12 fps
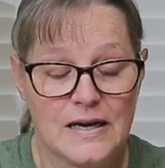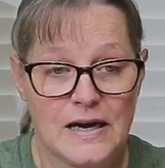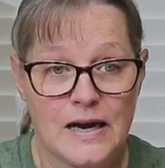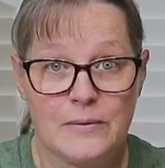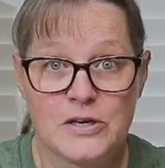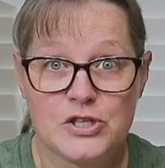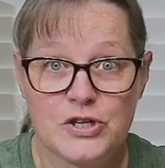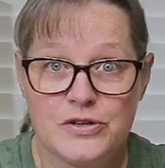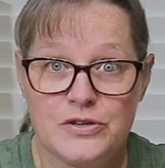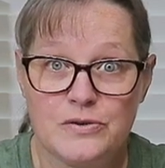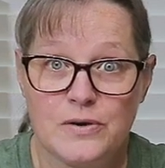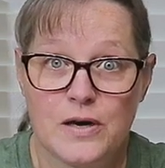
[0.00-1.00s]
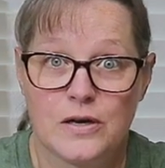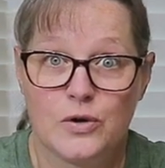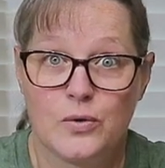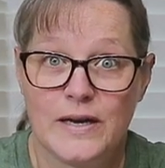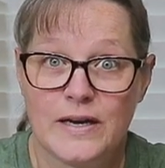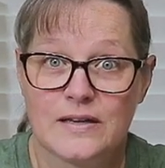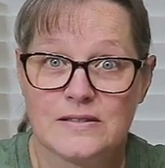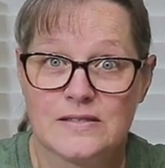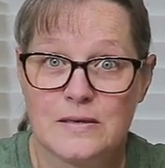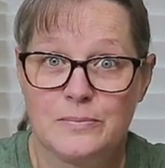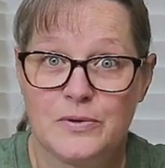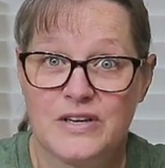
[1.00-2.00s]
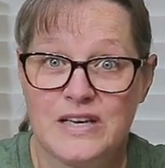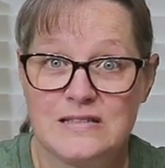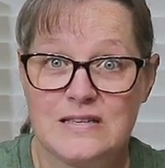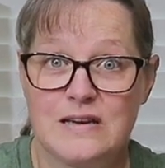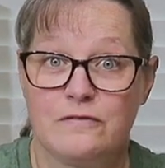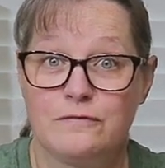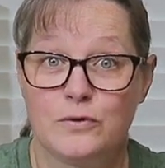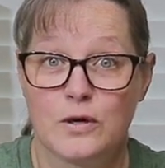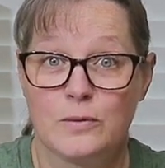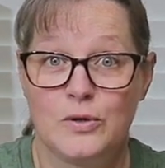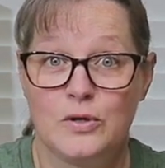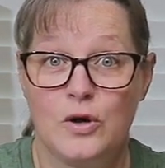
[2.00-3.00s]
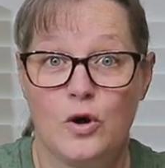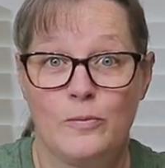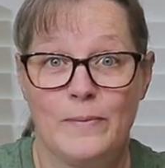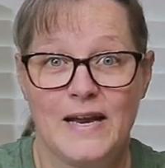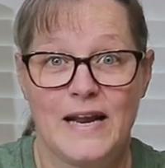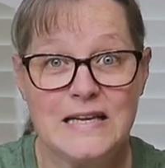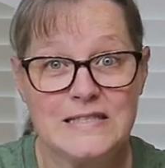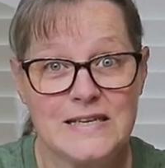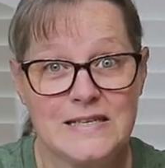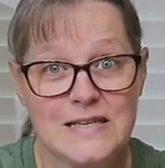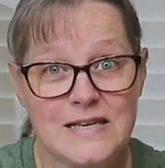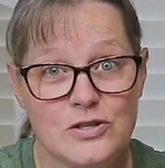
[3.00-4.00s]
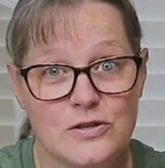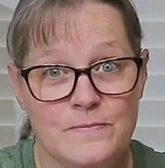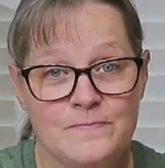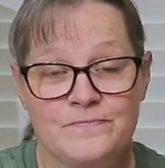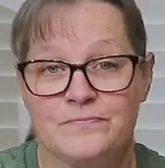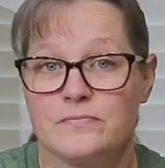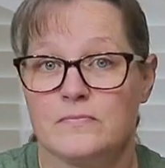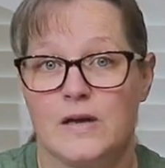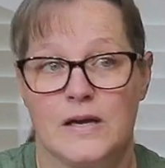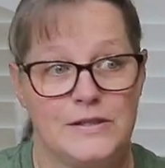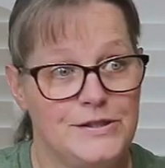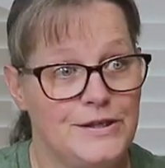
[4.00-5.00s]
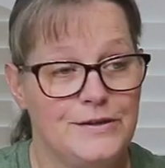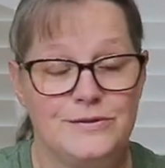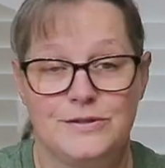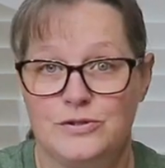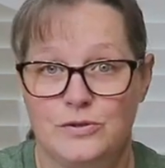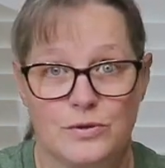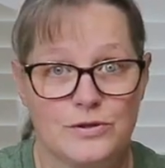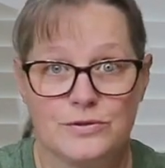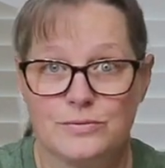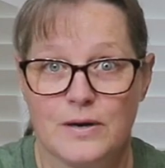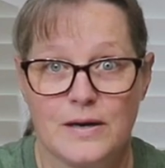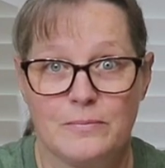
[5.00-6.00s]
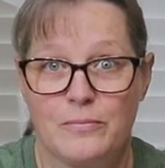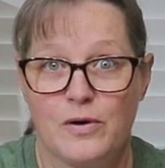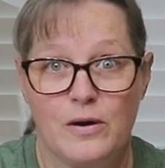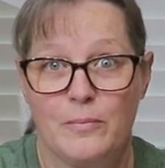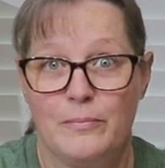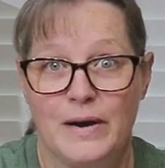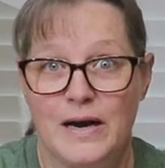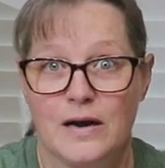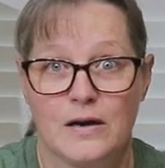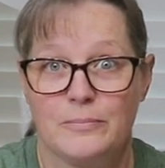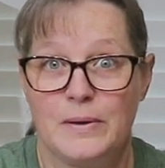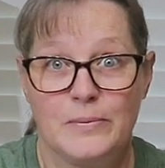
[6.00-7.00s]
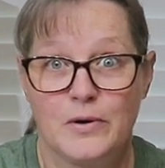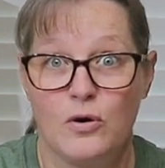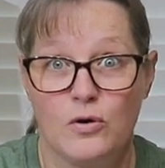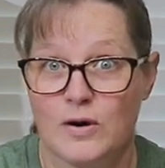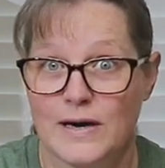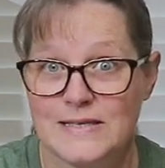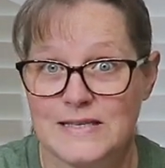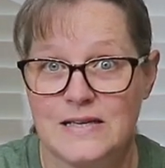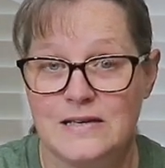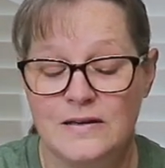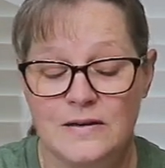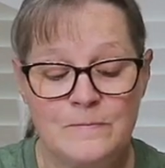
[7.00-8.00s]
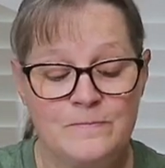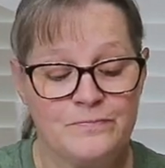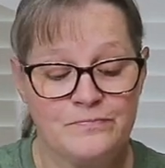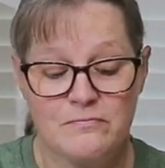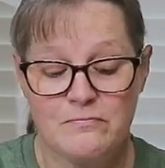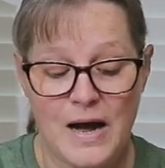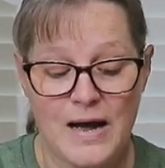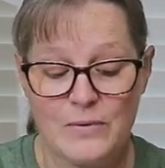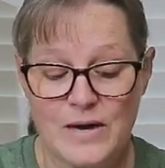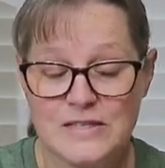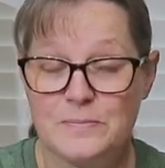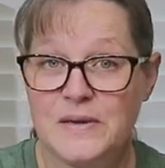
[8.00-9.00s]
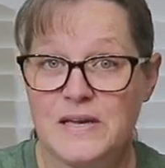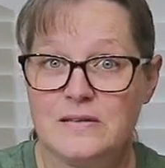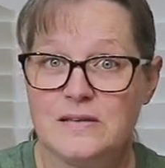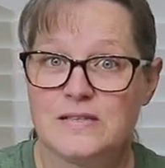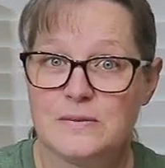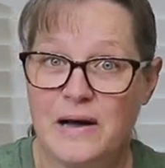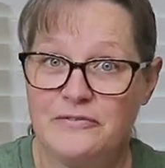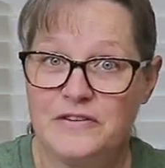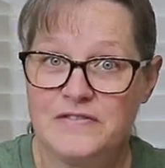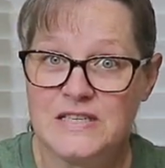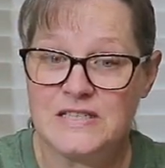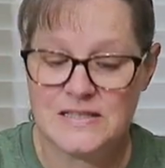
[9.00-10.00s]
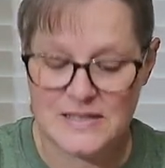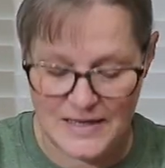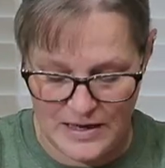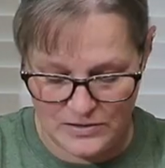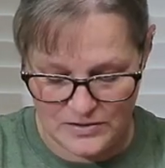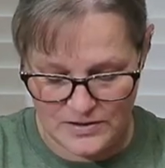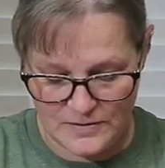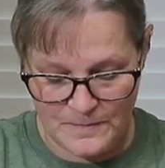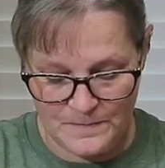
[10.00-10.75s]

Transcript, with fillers: I want to show you a quick, simple, easy, affordable homemade hand sanitizer. As you know, the stores are running bare. People are going crazy. My recipe is about 15 cents an ounce.